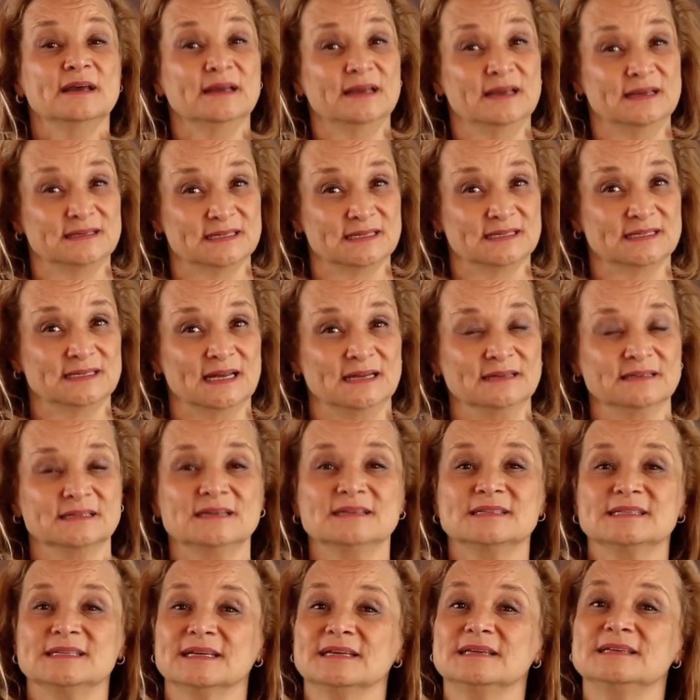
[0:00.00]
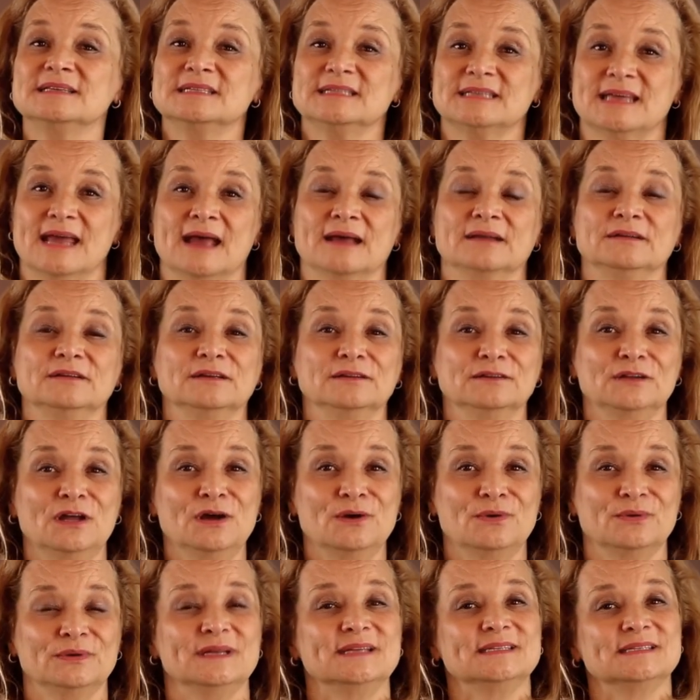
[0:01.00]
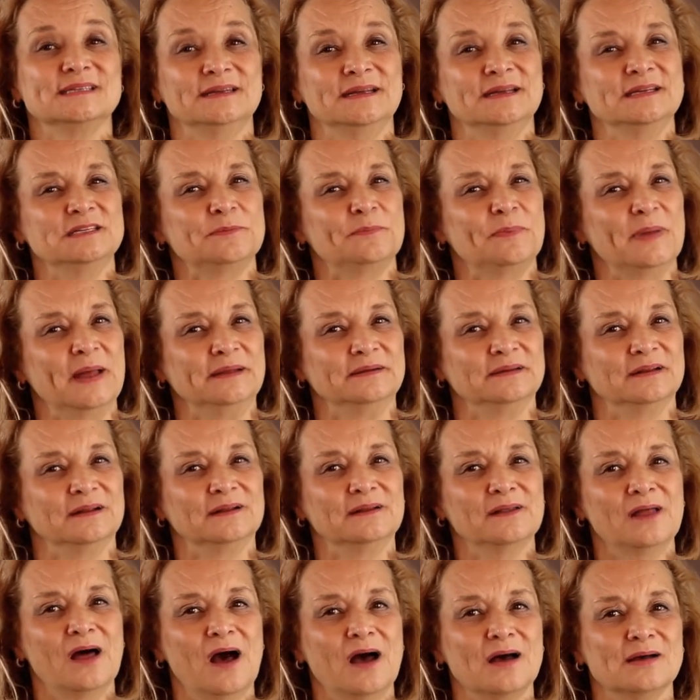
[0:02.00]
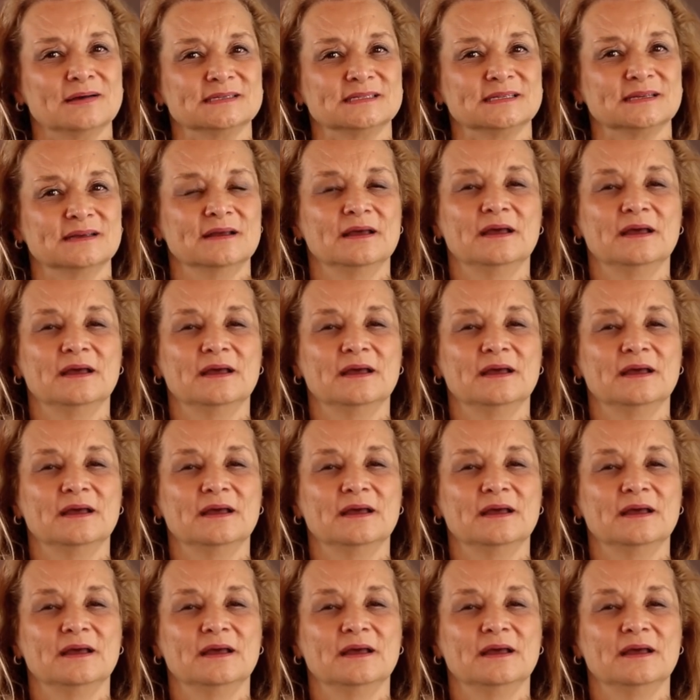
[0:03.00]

is a sentence that can stand alone. It's an independent clause.